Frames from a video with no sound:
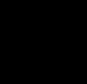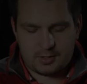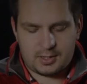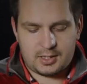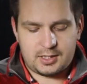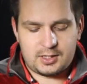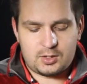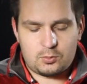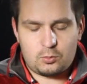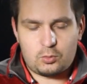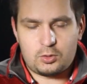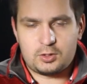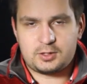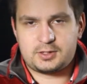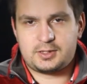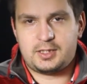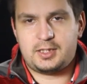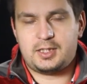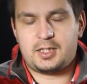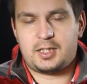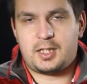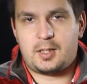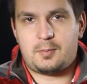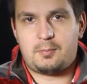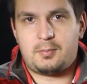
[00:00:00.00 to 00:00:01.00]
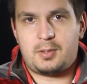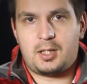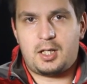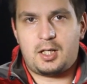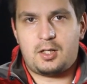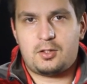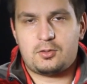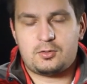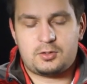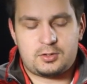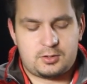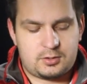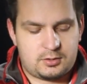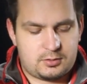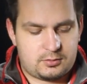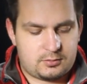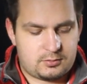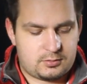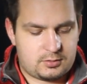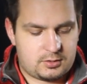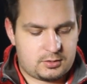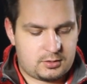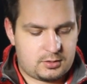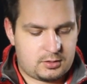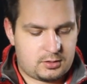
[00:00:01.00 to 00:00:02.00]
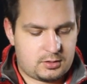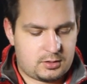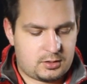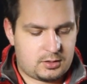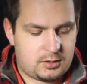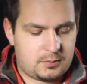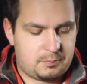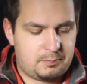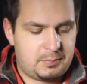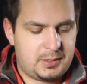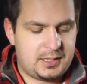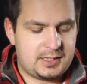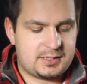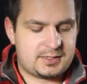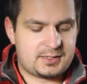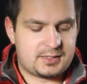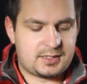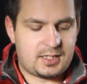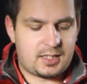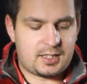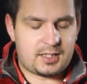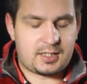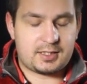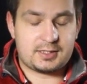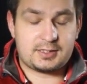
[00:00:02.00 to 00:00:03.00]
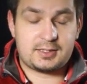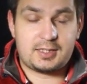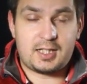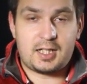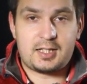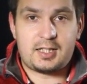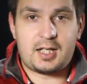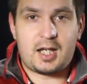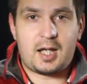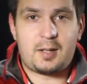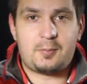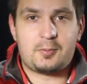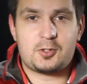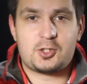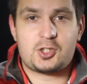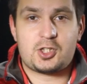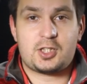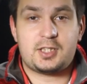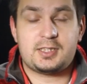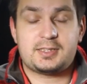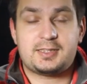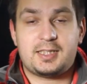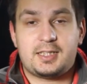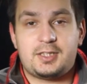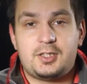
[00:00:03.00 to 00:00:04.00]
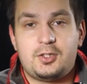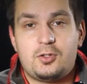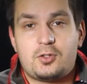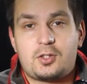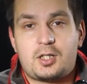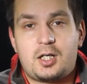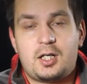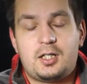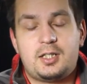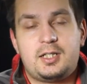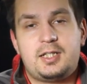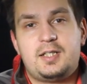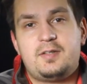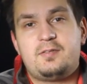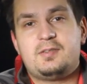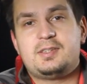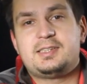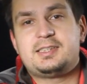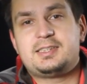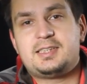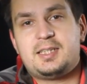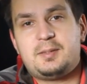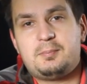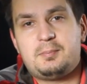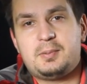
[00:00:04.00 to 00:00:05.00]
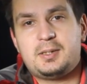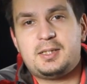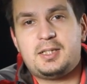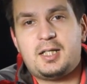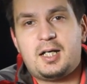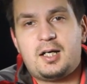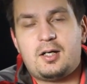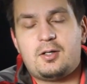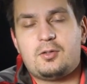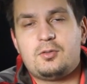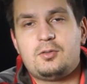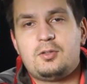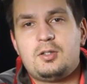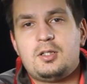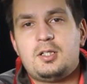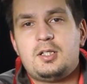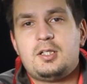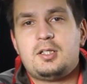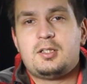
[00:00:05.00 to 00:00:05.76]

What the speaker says: And the worst thing about being stuck at that aperture is that you can't even step it down.